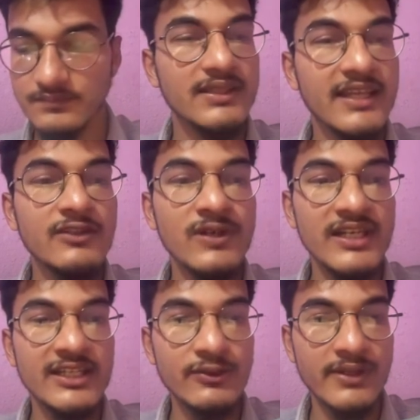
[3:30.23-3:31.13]
Then you will
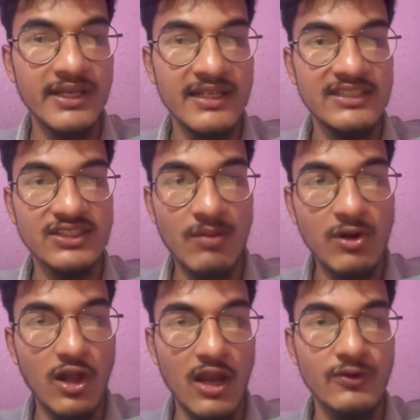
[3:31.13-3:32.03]
need to create sub
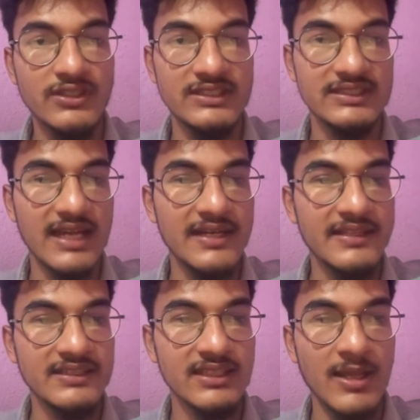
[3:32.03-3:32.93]
callouts inside
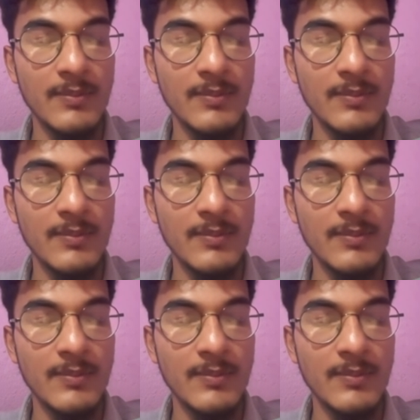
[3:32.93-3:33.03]
this